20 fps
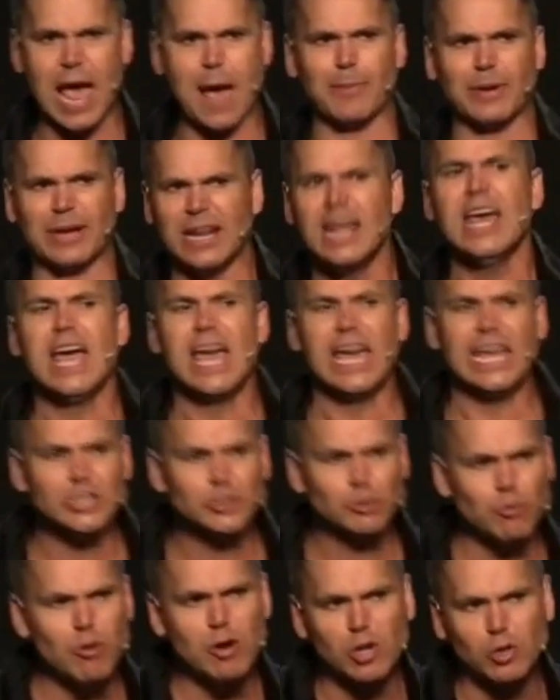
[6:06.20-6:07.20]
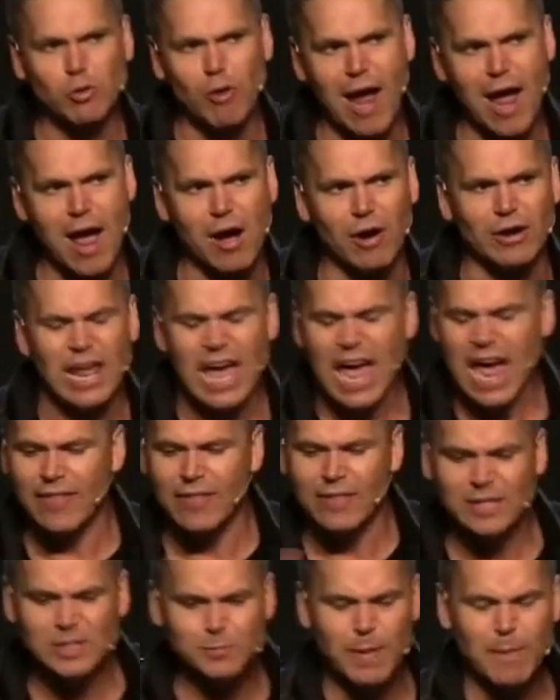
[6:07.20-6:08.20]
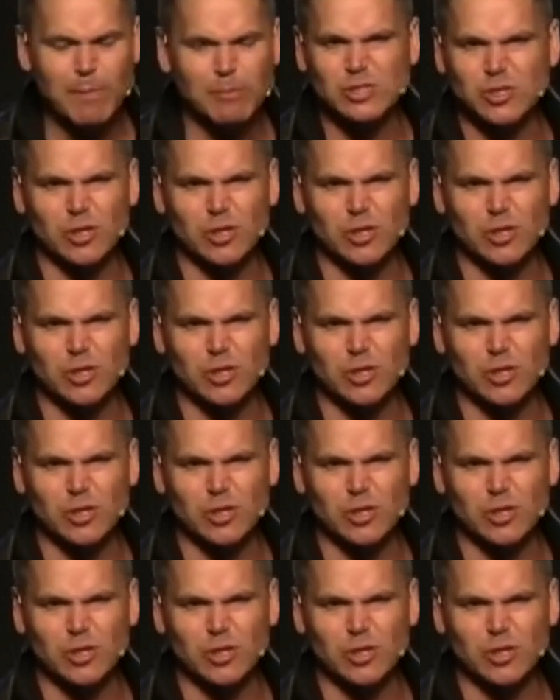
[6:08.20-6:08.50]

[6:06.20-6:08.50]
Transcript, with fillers: happening it drew a crowd and then these people